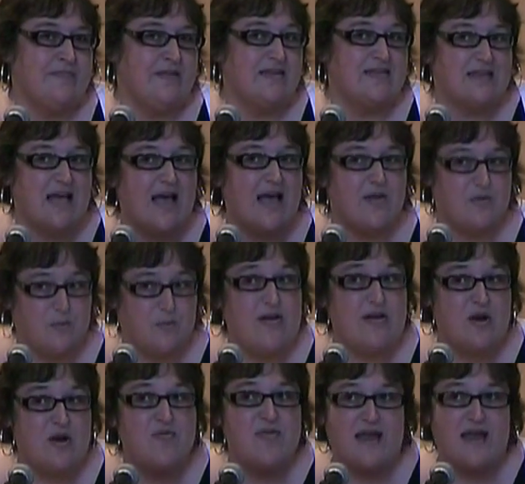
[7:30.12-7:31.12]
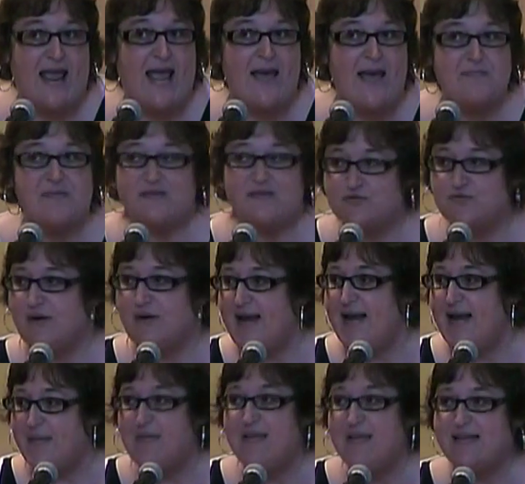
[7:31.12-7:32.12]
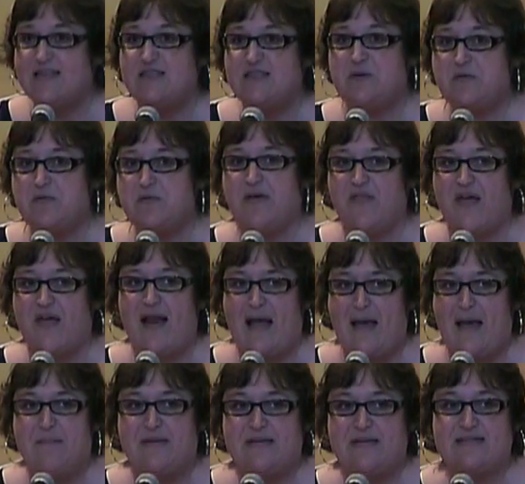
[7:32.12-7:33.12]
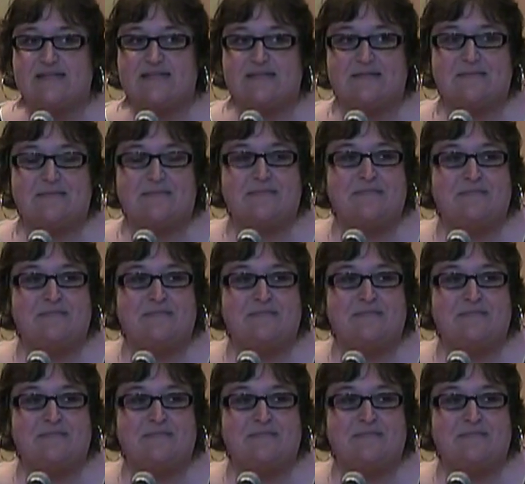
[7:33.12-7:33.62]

because we know that happens, right? I mean, let's be real, that happens.